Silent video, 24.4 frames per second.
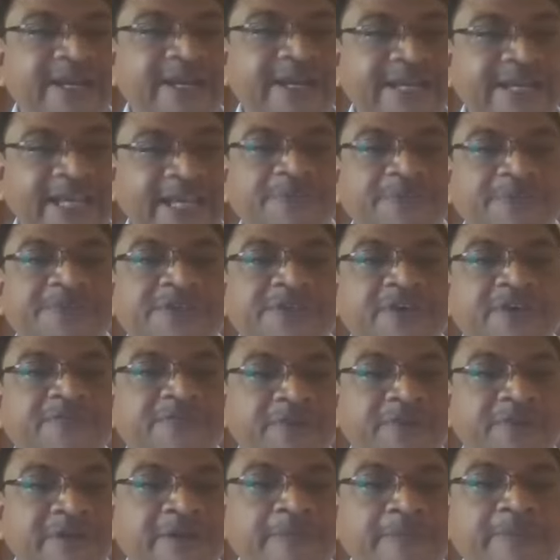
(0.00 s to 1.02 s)
types of
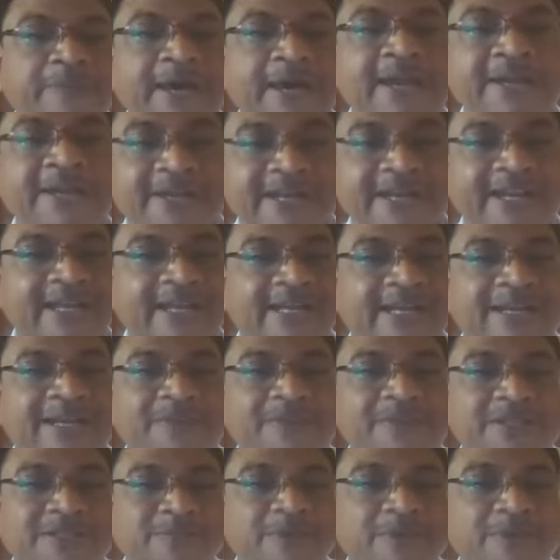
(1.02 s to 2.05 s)

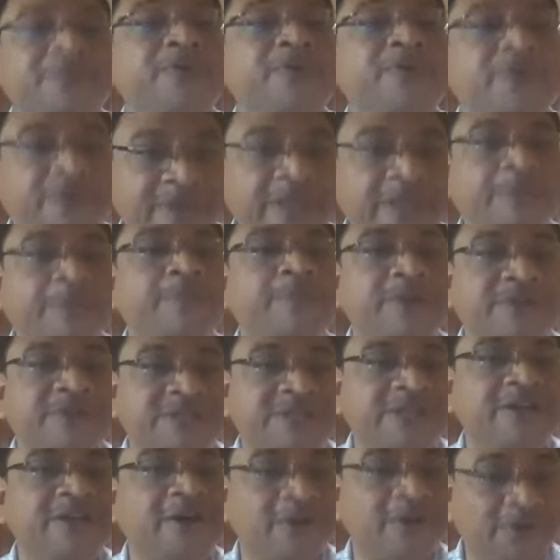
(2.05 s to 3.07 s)
parotidectomies before we
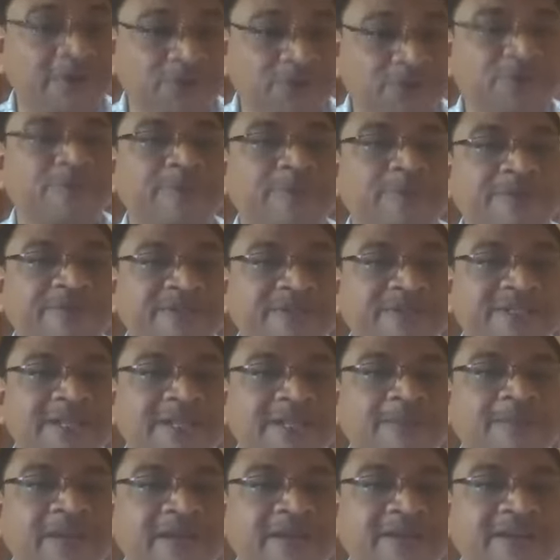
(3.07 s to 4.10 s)
proceed on to superficial
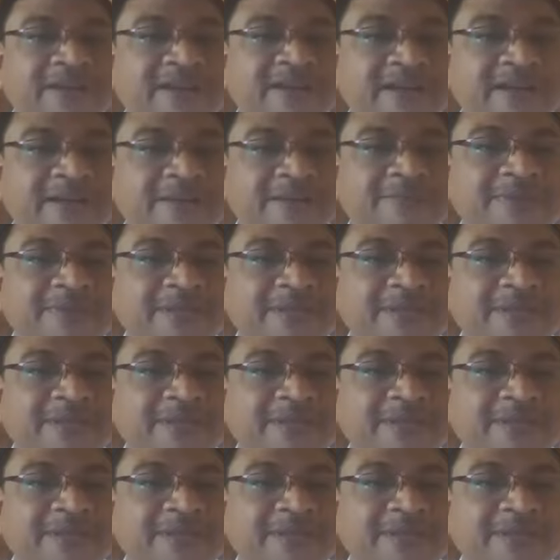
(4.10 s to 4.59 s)
parotidectomy?